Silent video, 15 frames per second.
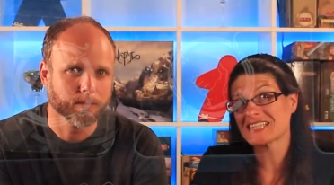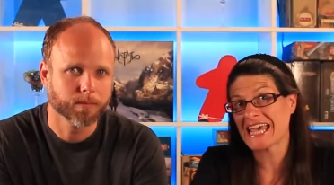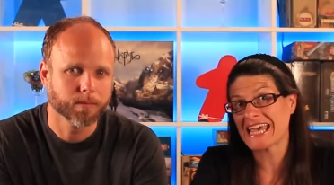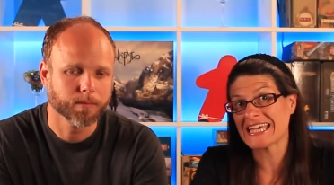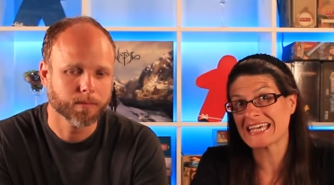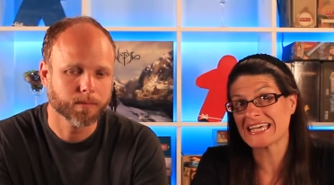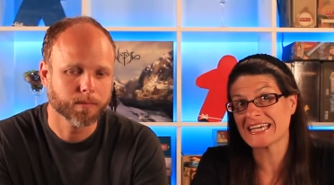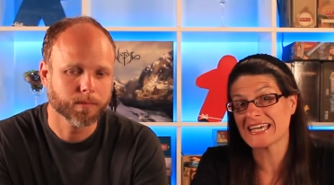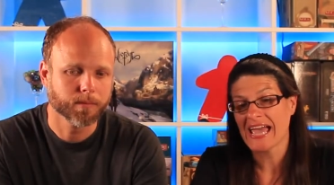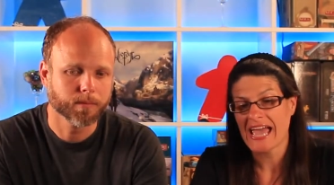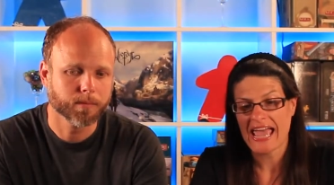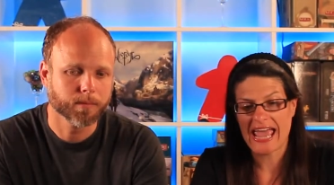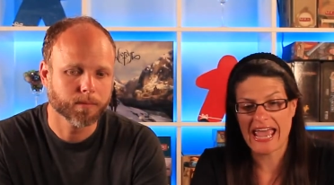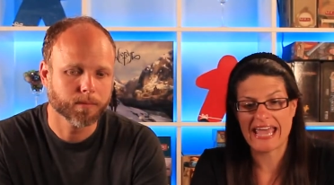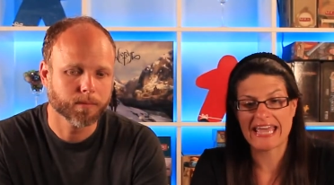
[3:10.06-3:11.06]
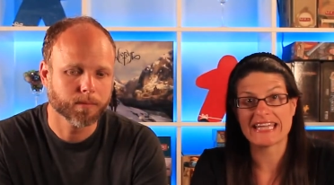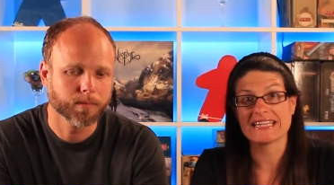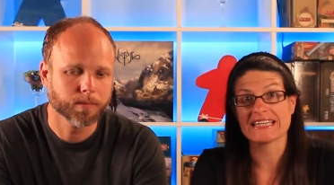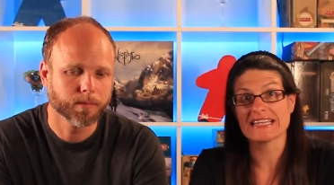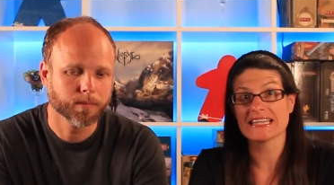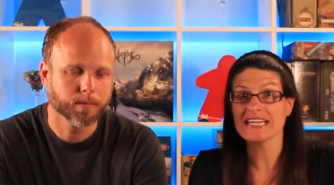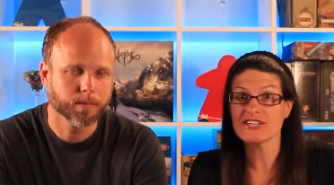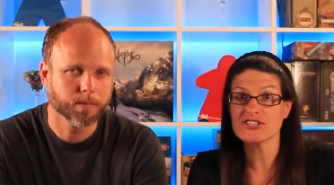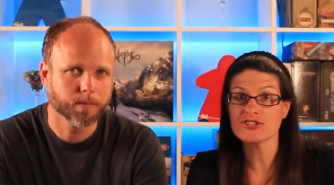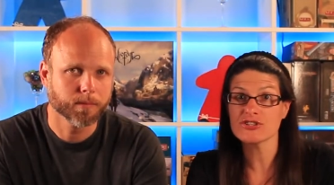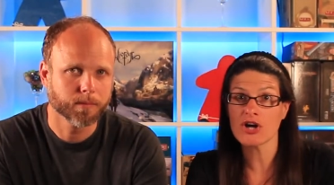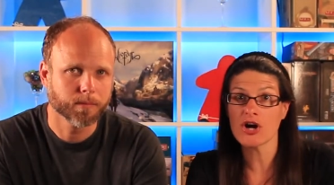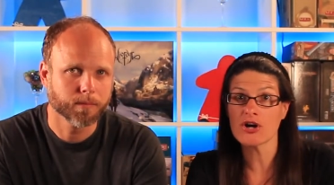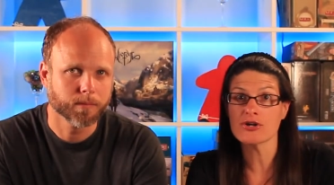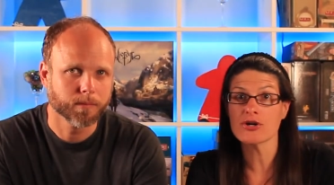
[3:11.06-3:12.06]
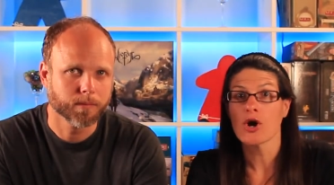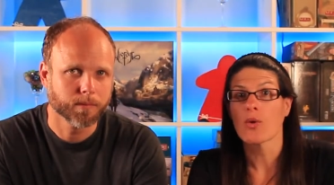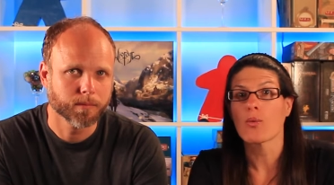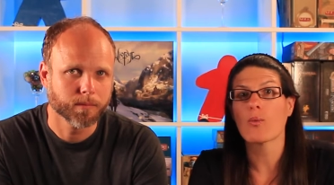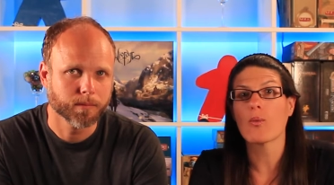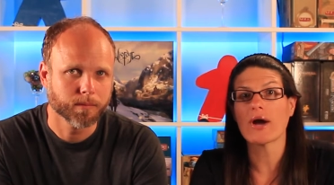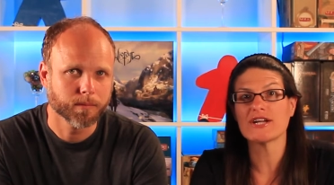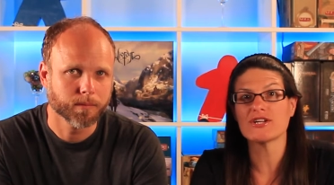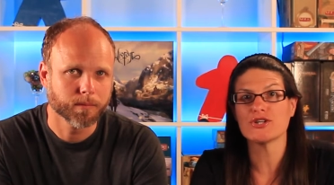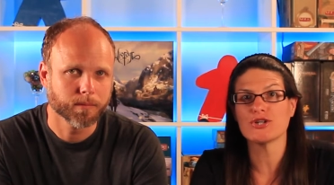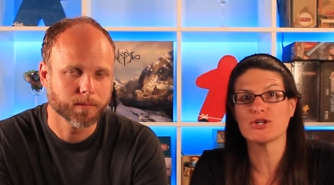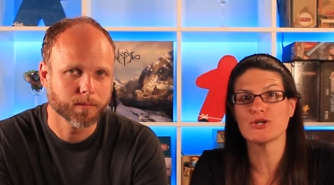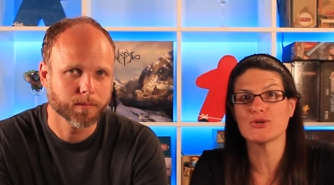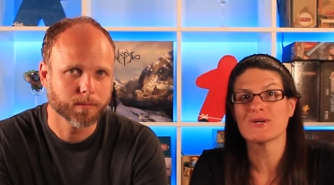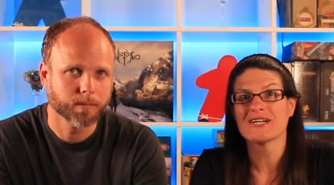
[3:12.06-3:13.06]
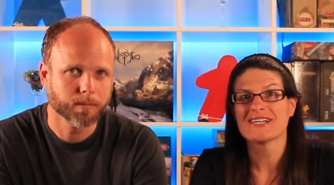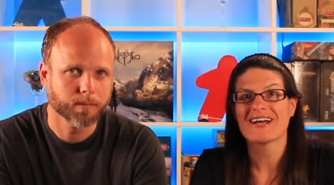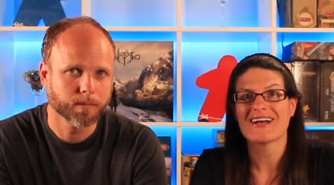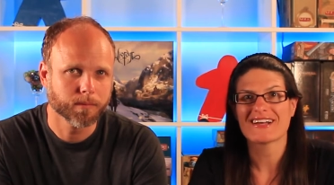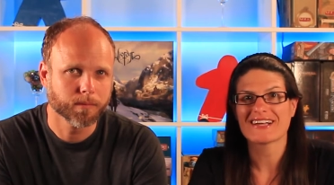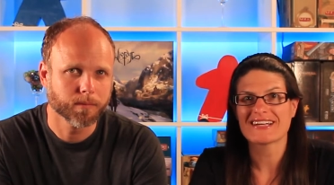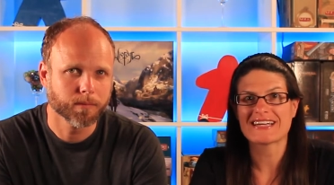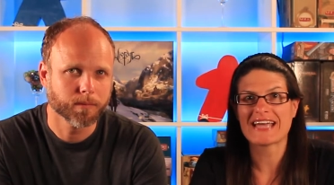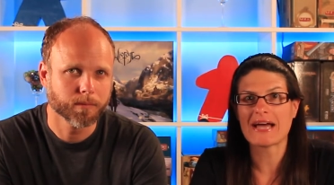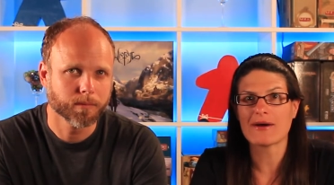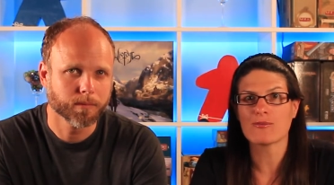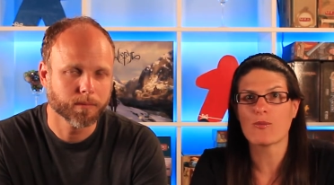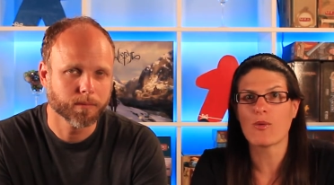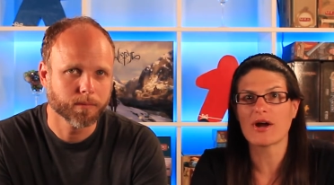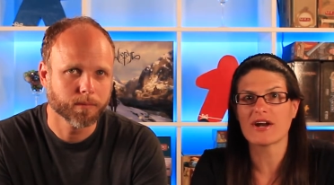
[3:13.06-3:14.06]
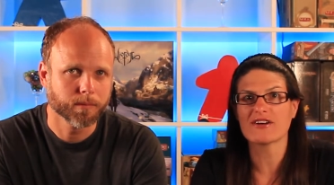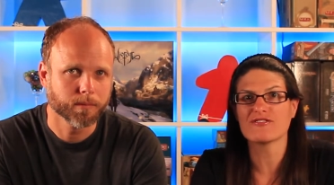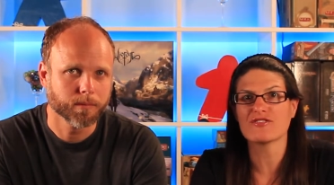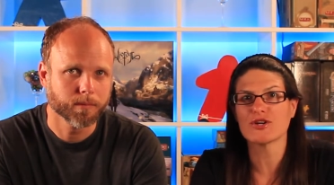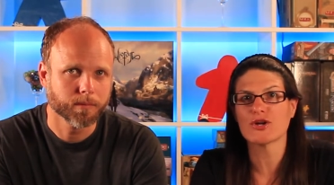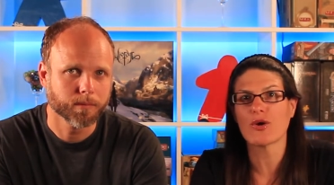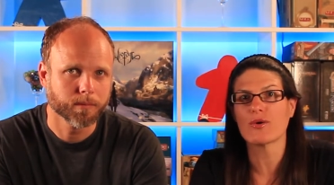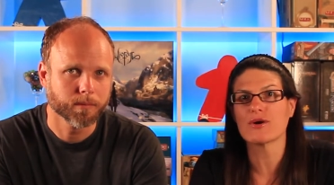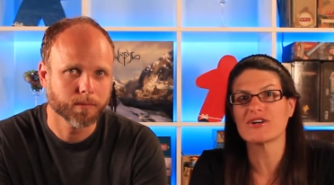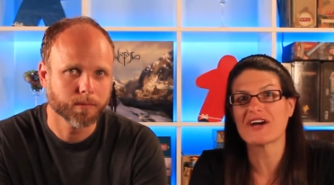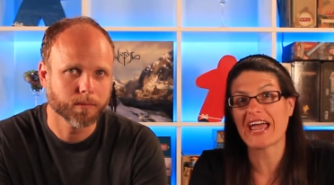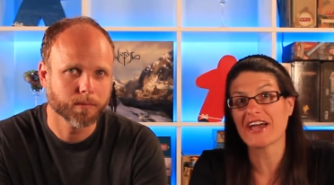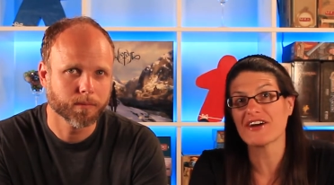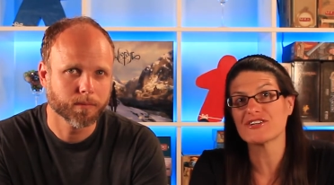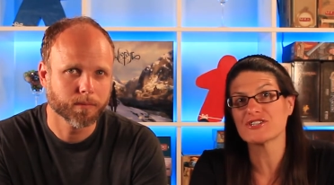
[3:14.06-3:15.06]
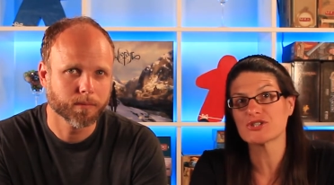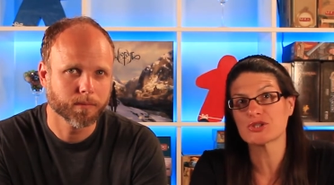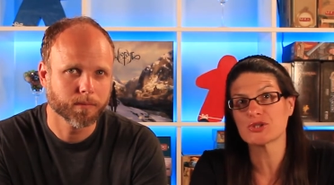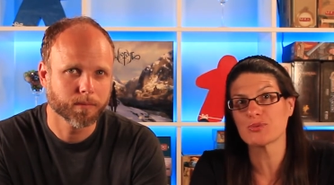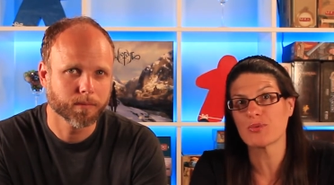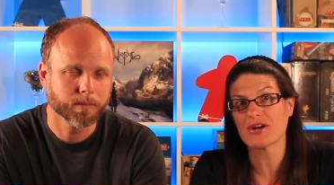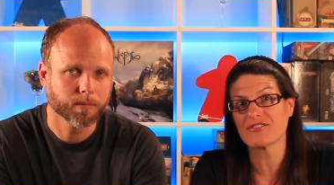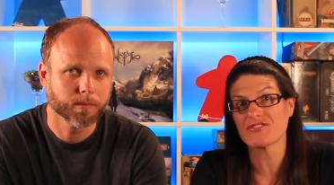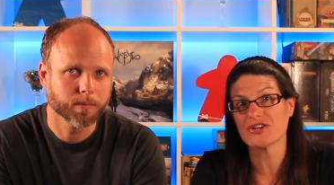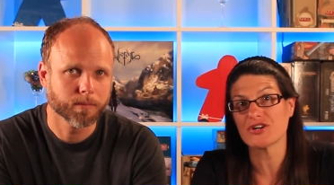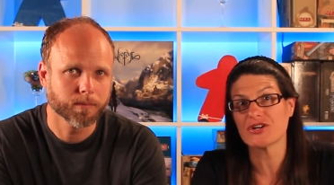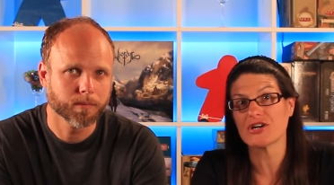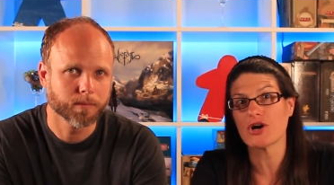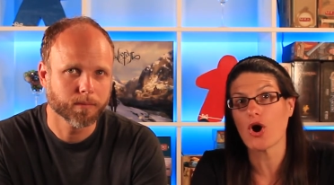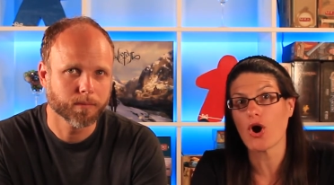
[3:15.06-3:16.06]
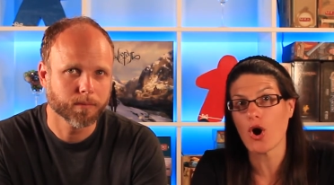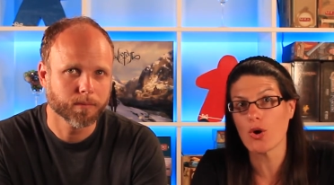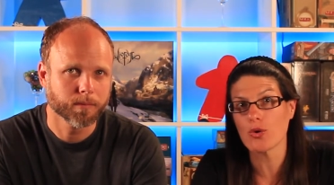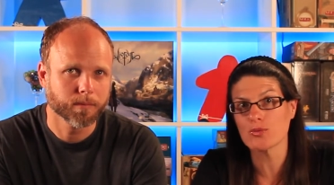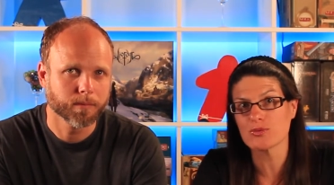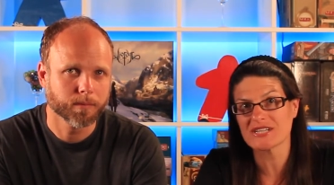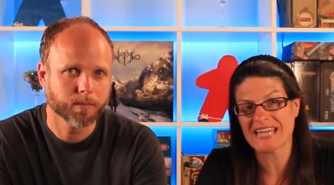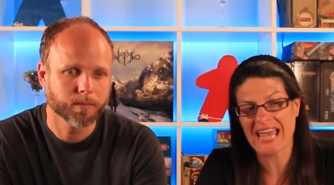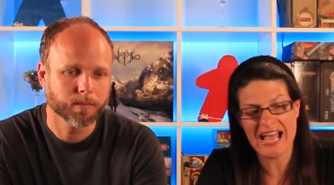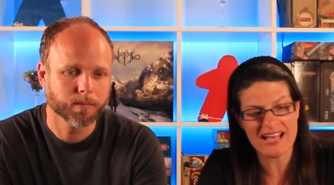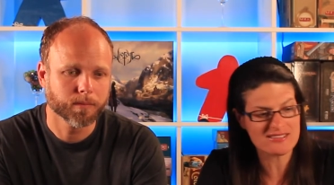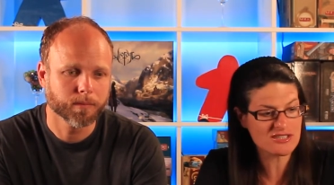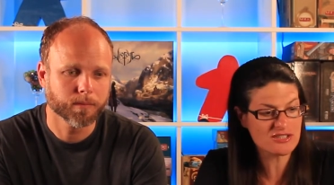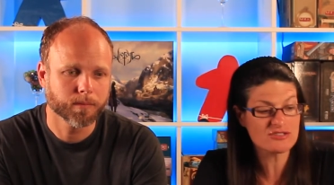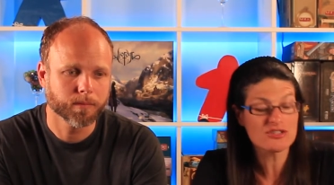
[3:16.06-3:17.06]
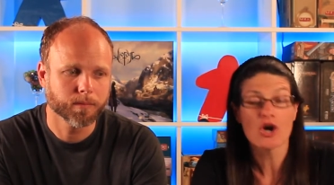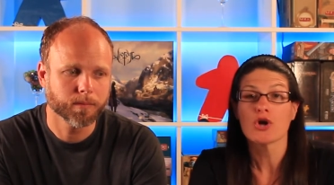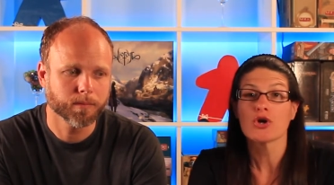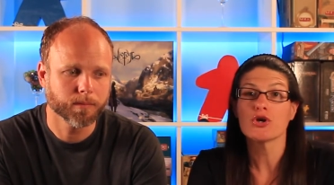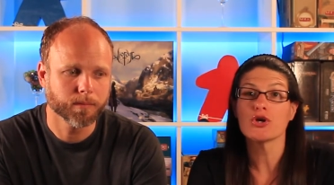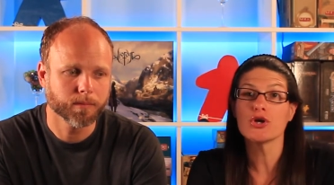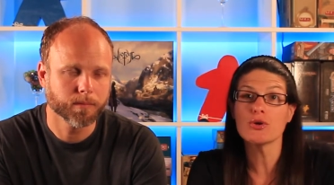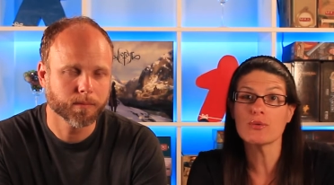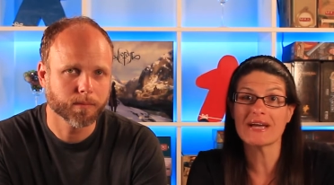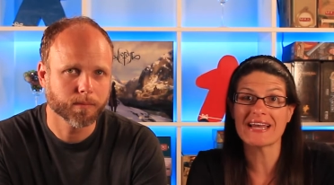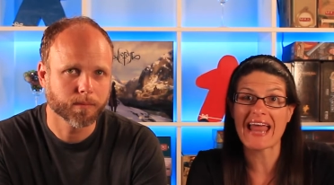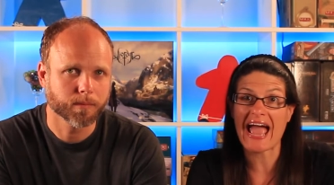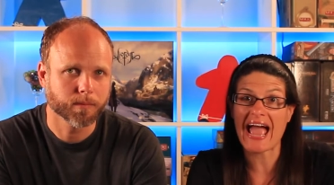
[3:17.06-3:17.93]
Speaker 1: taking a leader card, when you get one of your heirs to one of your owned castles, you can